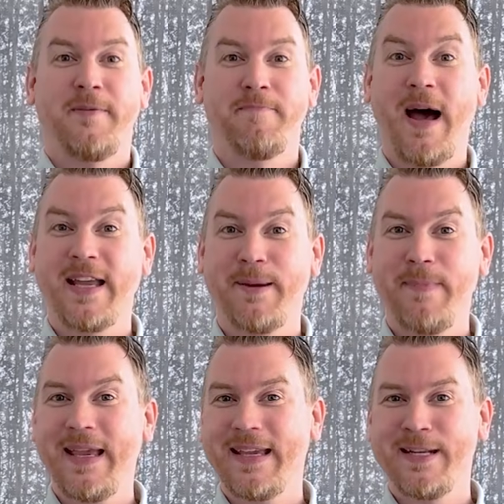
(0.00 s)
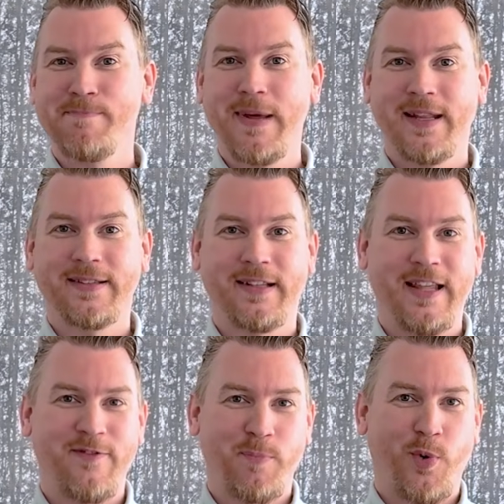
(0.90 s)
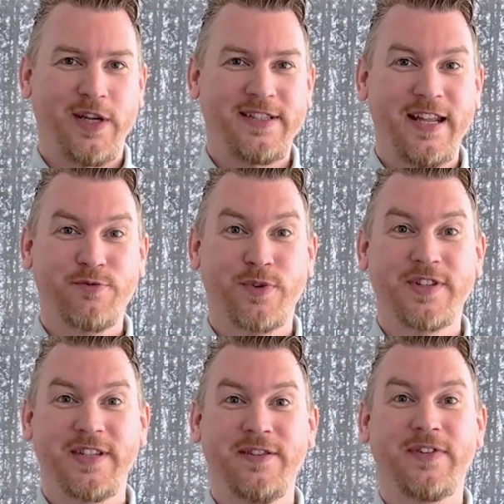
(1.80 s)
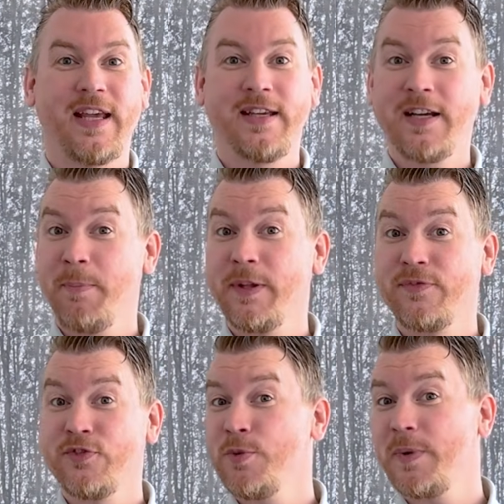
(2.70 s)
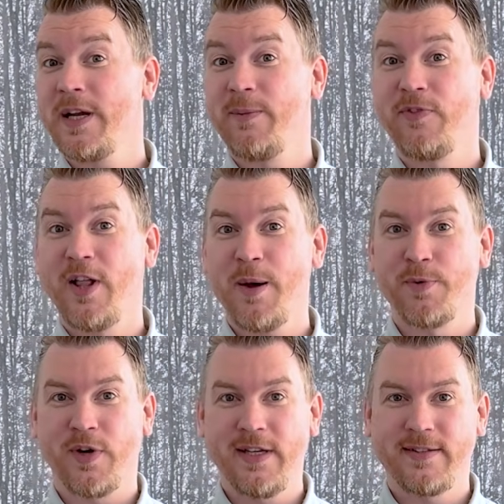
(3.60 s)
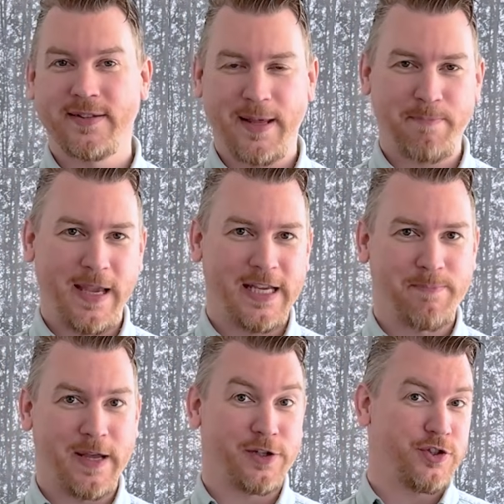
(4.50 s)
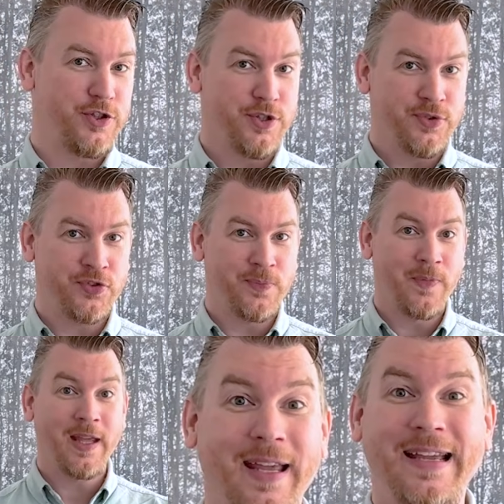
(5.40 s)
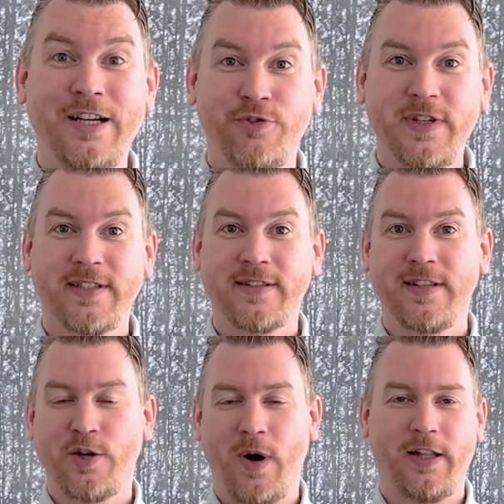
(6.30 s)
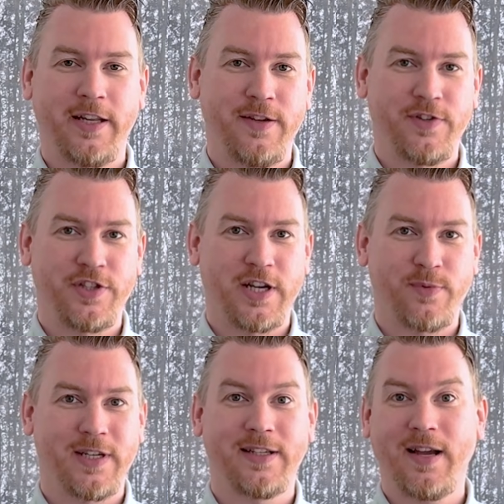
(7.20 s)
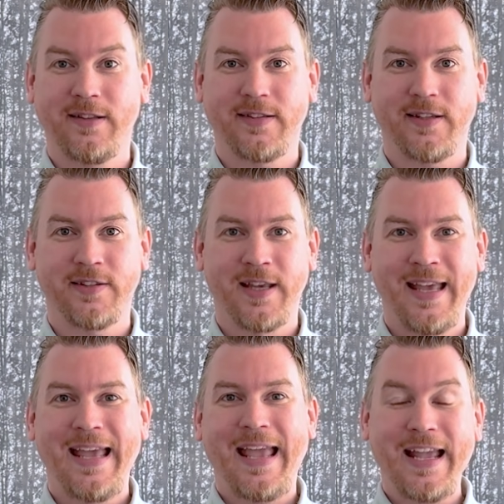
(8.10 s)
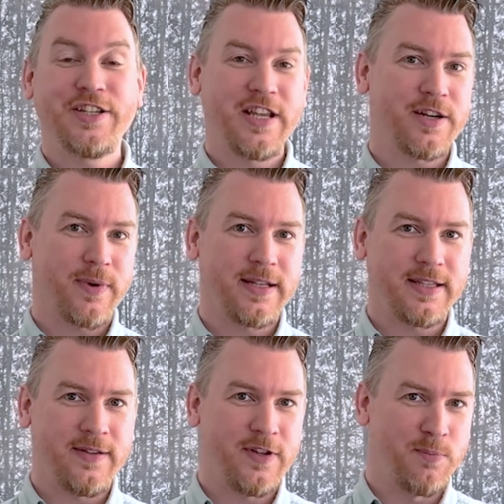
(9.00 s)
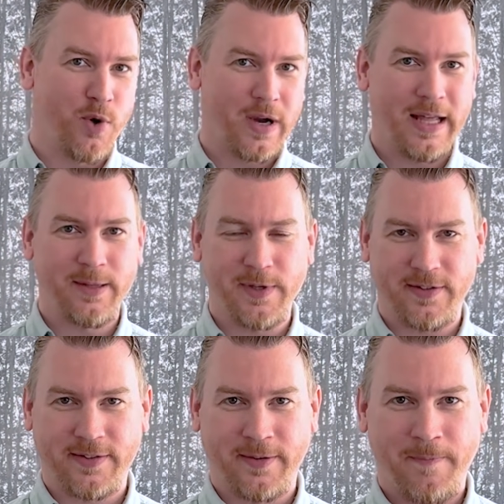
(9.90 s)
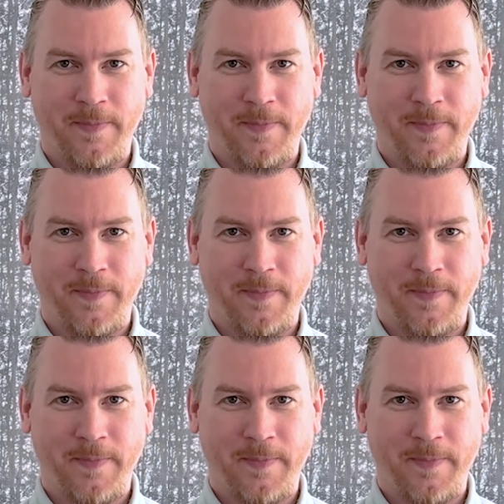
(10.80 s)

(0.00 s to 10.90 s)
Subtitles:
Maia Make in Mendix 11.10 received a couple of super helpful upgrades that make it better to use, increases the quality of the generated content, and generates even more elements.